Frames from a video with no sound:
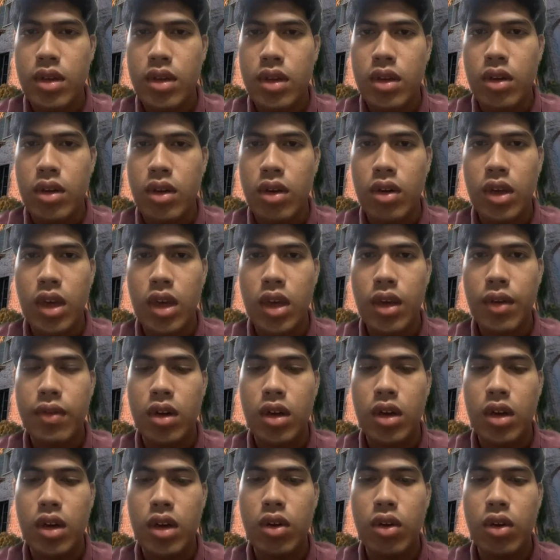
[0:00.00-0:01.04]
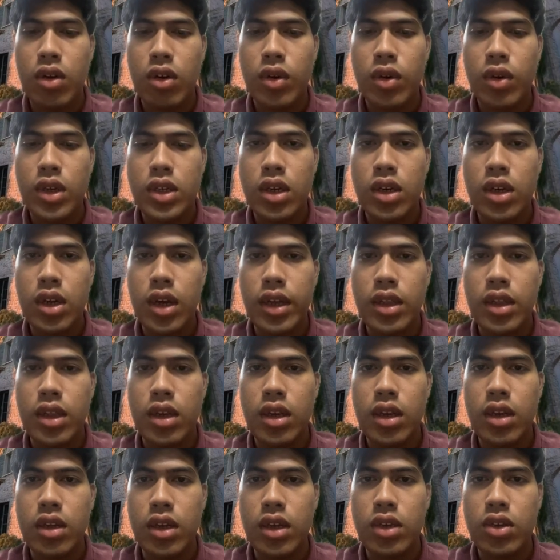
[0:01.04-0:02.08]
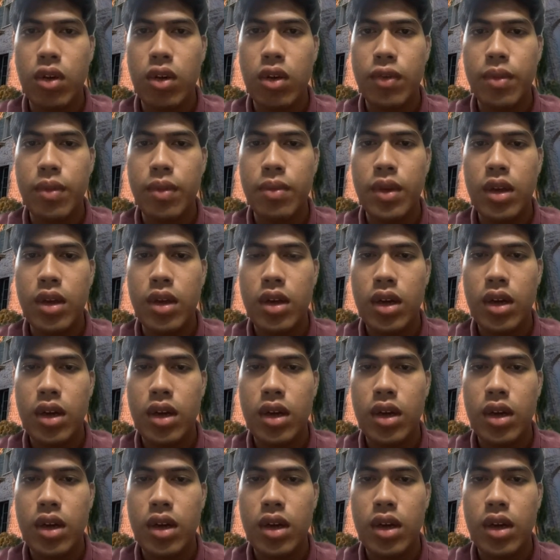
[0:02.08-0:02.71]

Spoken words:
Okay, no question. I think that's all from me.